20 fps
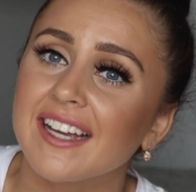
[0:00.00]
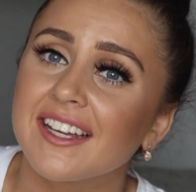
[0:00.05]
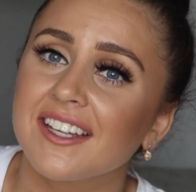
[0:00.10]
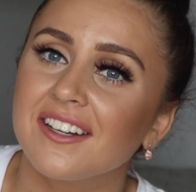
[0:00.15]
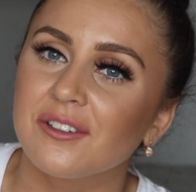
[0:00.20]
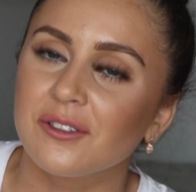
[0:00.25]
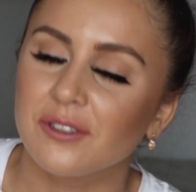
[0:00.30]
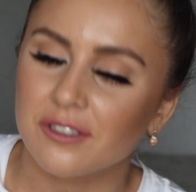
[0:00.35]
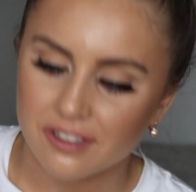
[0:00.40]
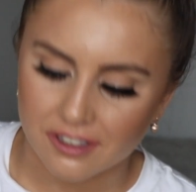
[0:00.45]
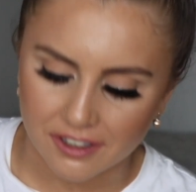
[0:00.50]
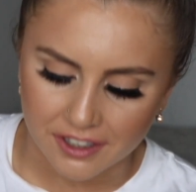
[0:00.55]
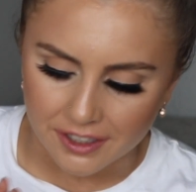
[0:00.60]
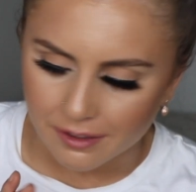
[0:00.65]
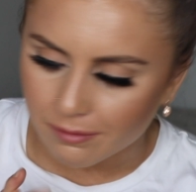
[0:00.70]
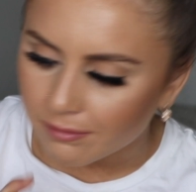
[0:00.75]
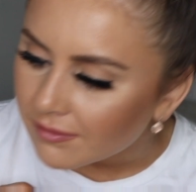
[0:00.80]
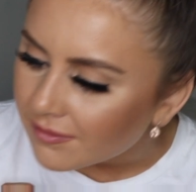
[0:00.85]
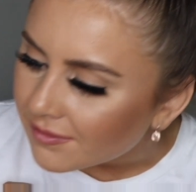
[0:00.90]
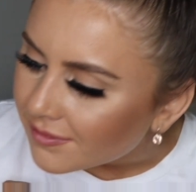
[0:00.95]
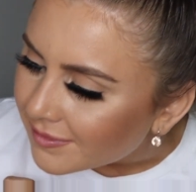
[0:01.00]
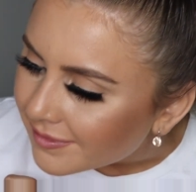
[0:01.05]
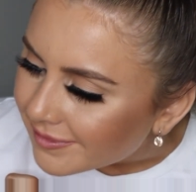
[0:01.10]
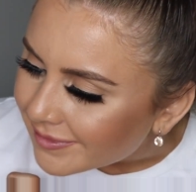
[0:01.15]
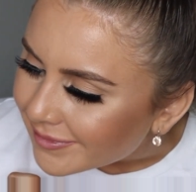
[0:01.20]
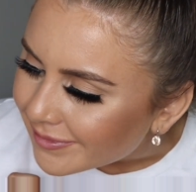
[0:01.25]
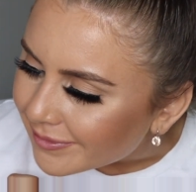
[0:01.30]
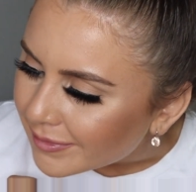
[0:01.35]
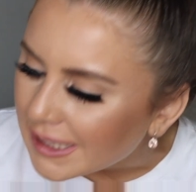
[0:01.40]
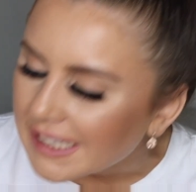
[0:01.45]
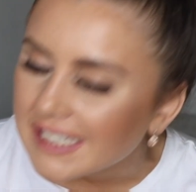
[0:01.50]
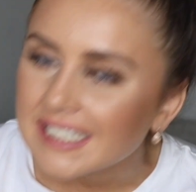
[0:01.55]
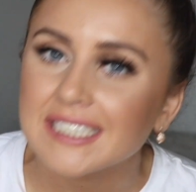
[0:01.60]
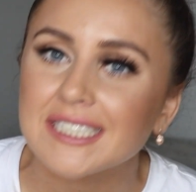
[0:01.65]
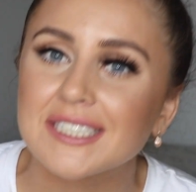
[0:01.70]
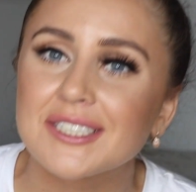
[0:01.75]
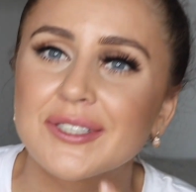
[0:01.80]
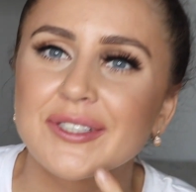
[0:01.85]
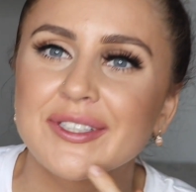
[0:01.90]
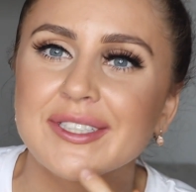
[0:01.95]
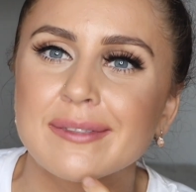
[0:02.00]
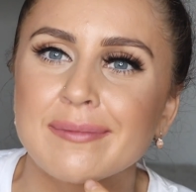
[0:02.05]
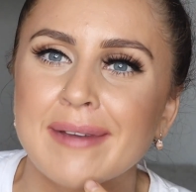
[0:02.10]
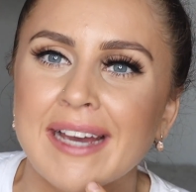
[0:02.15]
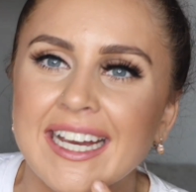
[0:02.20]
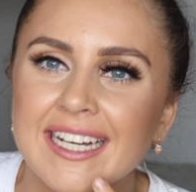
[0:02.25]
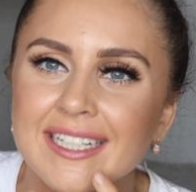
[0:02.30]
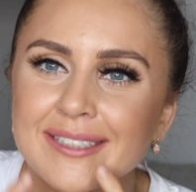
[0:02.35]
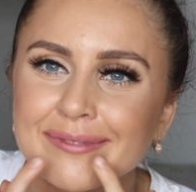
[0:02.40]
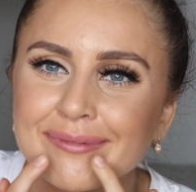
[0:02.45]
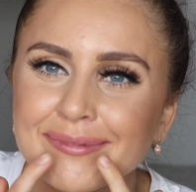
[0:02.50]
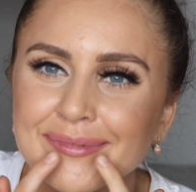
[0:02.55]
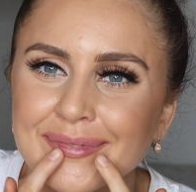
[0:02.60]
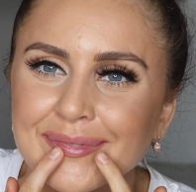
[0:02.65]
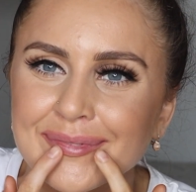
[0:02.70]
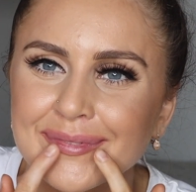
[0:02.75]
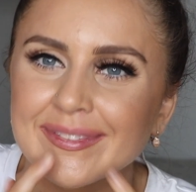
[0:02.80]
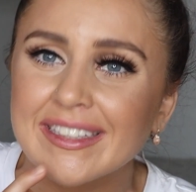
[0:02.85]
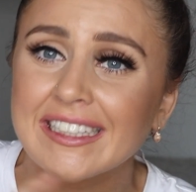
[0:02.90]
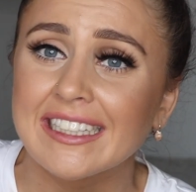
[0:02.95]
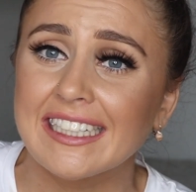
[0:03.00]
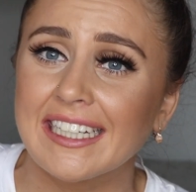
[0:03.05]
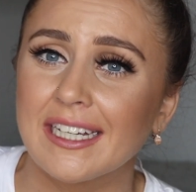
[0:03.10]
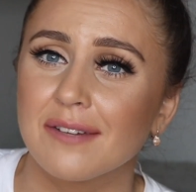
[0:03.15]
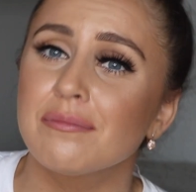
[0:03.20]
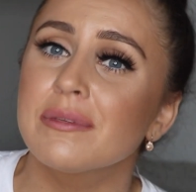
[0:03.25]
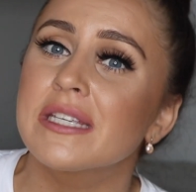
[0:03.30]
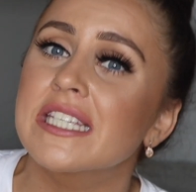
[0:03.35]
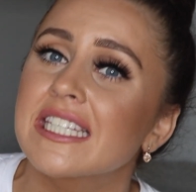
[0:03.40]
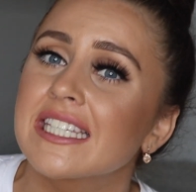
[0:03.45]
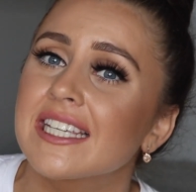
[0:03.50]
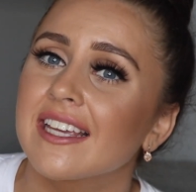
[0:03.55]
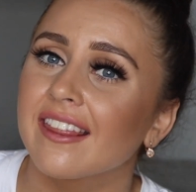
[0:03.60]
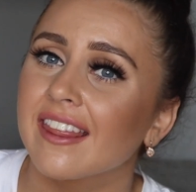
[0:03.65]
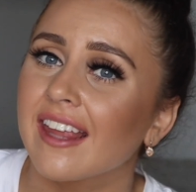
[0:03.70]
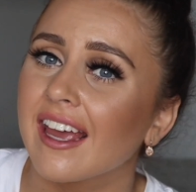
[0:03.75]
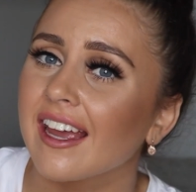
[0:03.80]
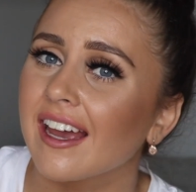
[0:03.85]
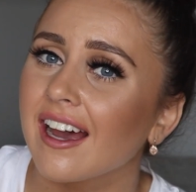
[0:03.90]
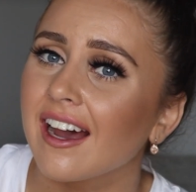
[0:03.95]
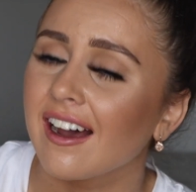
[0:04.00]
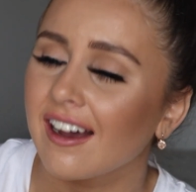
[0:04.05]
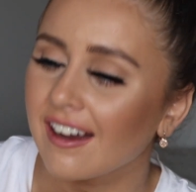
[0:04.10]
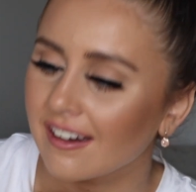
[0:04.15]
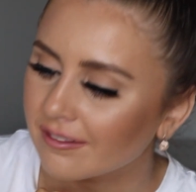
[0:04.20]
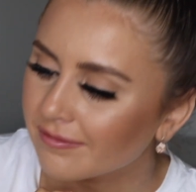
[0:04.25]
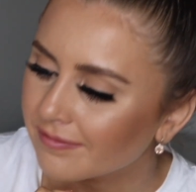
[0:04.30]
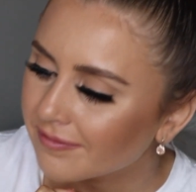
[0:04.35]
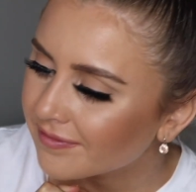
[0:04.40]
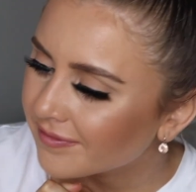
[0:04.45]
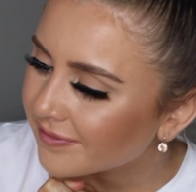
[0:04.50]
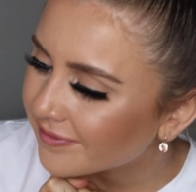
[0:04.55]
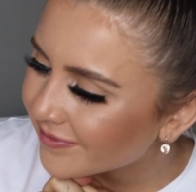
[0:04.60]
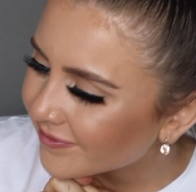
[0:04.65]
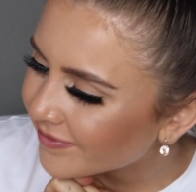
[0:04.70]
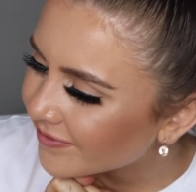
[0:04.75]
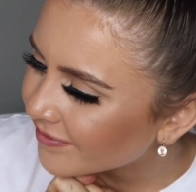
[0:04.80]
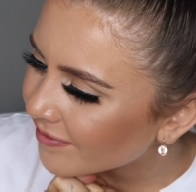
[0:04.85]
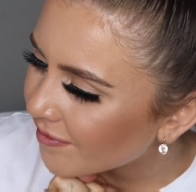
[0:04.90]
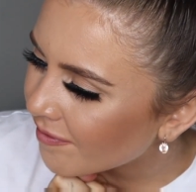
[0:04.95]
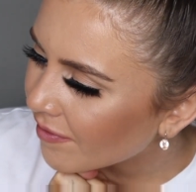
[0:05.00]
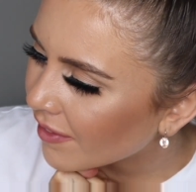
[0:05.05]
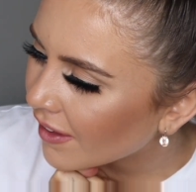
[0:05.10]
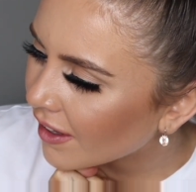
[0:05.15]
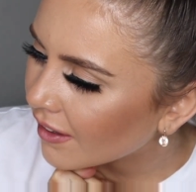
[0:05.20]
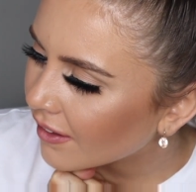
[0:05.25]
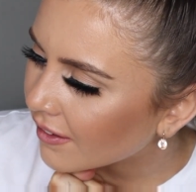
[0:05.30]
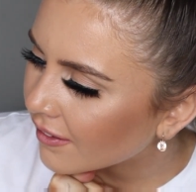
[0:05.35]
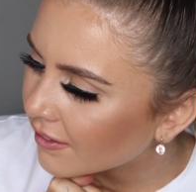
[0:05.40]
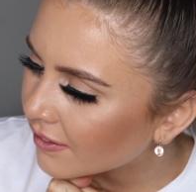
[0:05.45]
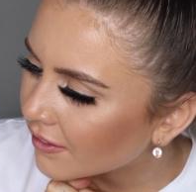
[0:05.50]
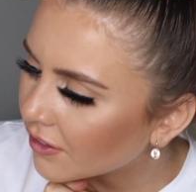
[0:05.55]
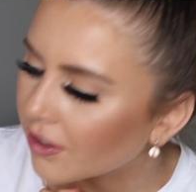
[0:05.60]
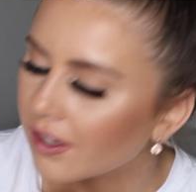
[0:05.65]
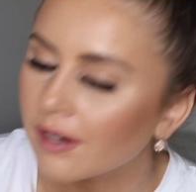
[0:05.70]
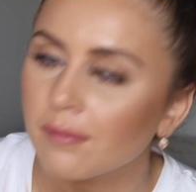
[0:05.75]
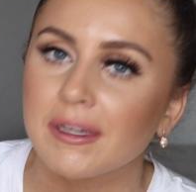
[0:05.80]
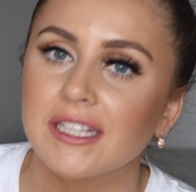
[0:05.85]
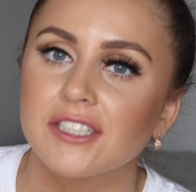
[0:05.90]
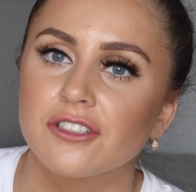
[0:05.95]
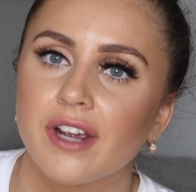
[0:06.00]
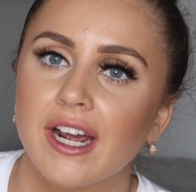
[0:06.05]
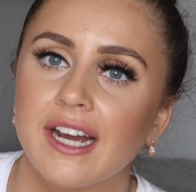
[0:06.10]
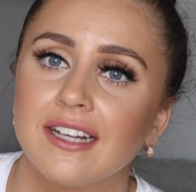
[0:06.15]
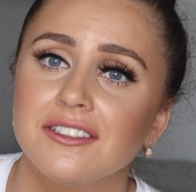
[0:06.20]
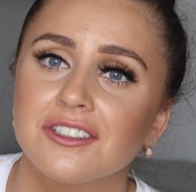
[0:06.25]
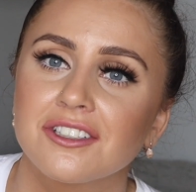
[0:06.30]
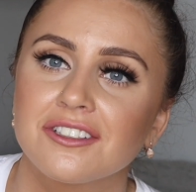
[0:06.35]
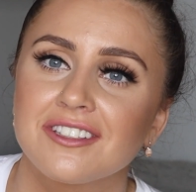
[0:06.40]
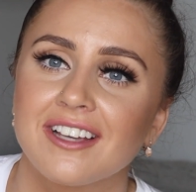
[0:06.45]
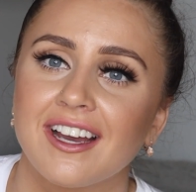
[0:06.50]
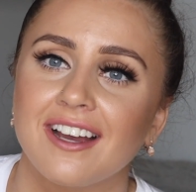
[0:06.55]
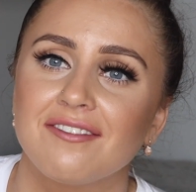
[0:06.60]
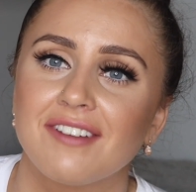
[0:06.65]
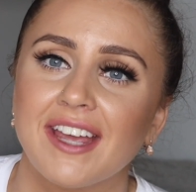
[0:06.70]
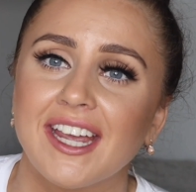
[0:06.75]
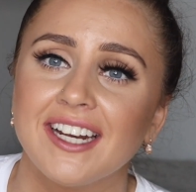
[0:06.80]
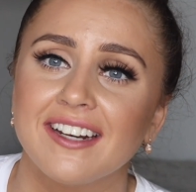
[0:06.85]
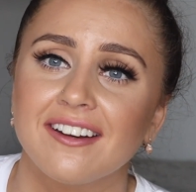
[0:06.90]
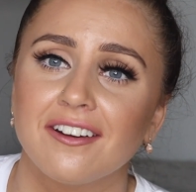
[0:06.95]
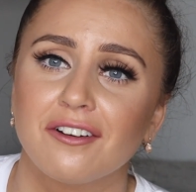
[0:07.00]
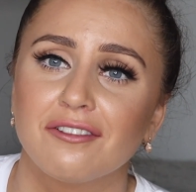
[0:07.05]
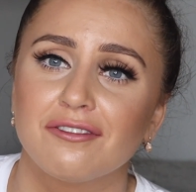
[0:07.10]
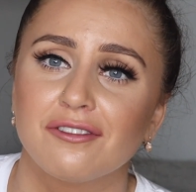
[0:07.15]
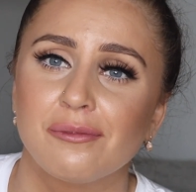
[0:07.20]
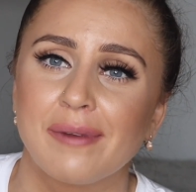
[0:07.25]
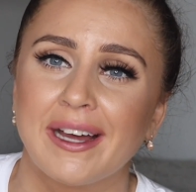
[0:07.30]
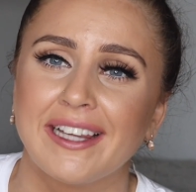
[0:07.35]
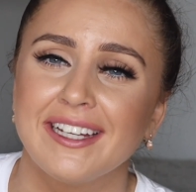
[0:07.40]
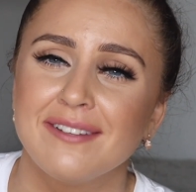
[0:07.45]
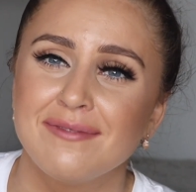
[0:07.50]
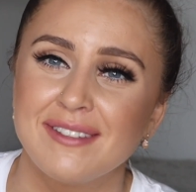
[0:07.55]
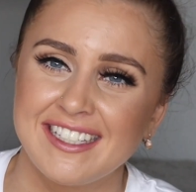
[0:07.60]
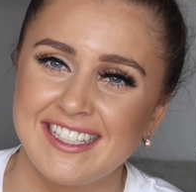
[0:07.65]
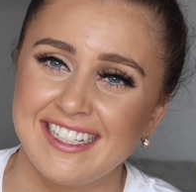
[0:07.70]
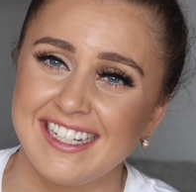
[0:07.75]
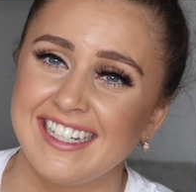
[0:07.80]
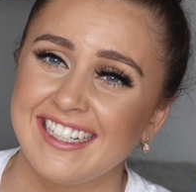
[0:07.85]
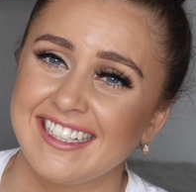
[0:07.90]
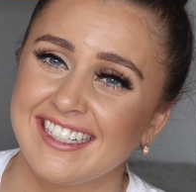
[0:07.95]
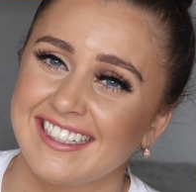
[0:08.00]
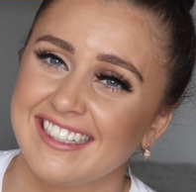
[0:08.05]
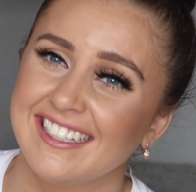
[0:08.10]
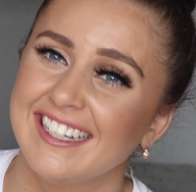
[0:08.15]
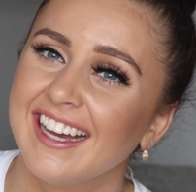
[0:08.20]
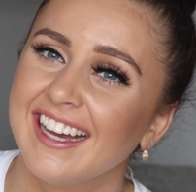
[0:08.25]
can also, please excuse my lips. They are looking a bit trash because I've eaten off all my lipstick.